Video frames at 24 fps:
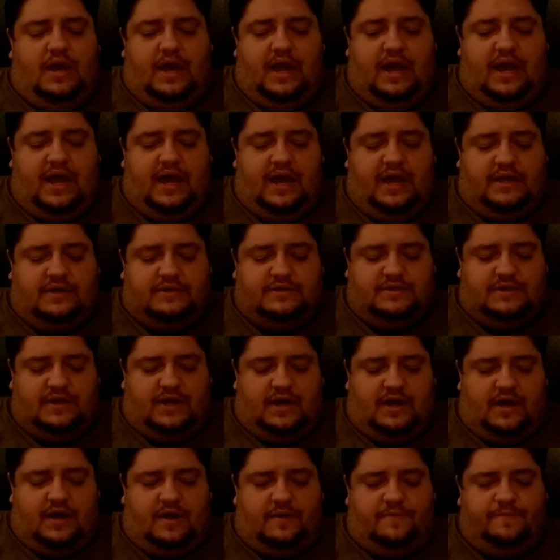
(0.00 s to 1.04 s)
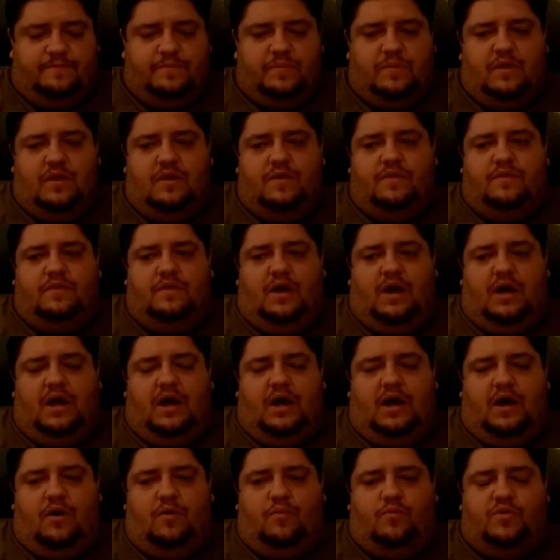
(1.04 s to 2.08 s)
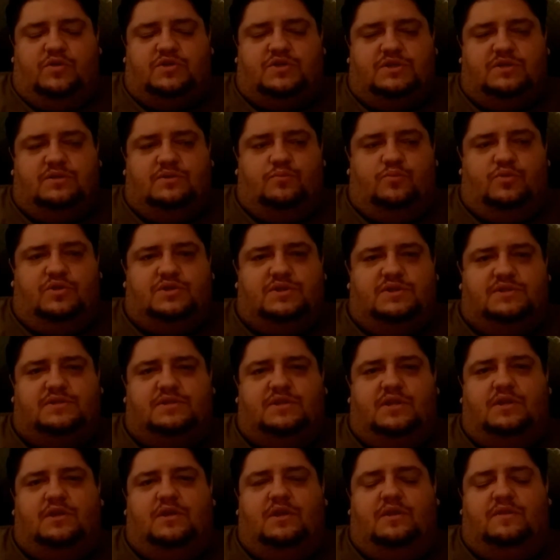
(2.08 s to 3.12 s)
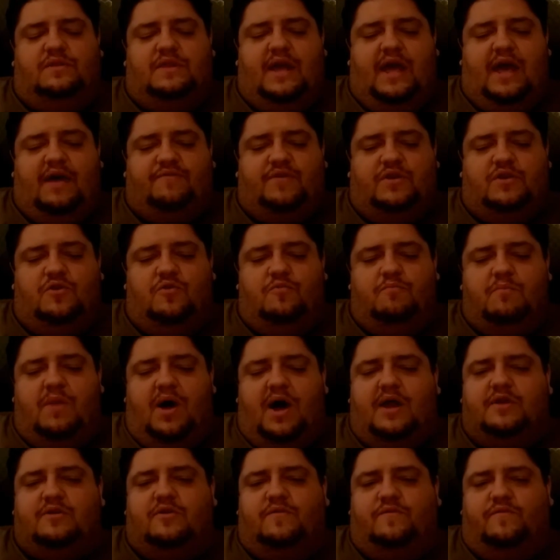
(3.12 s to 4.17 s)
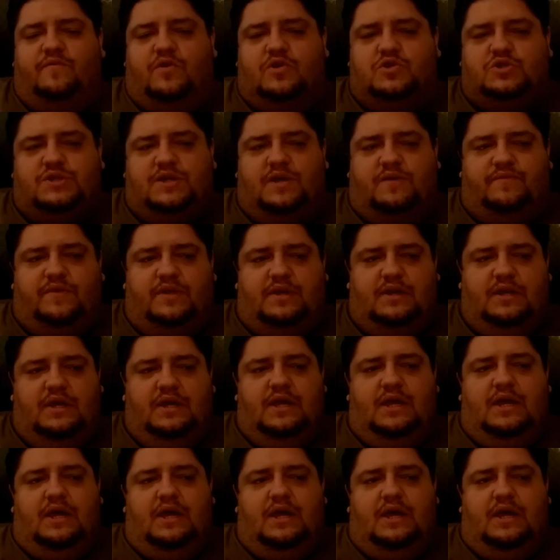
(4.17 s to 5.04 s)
and which is they have a new modern version of it.